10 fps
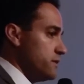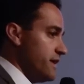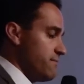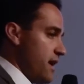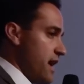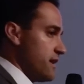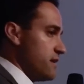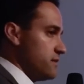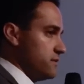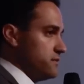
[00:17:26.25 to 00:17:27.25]
in
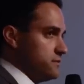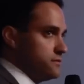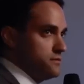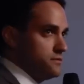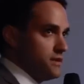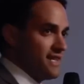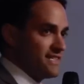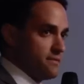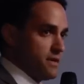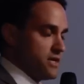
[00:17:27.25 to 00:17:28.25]
my
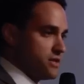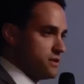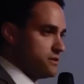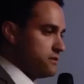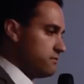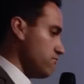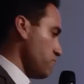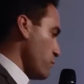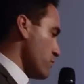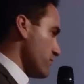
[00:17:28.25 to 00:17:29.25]
estimation,
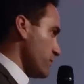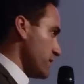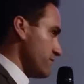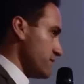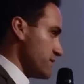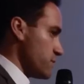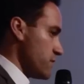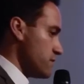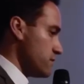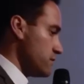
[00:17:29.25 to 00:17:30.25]
worth whatever it's
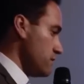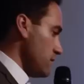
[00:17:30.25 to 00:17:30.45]
worth,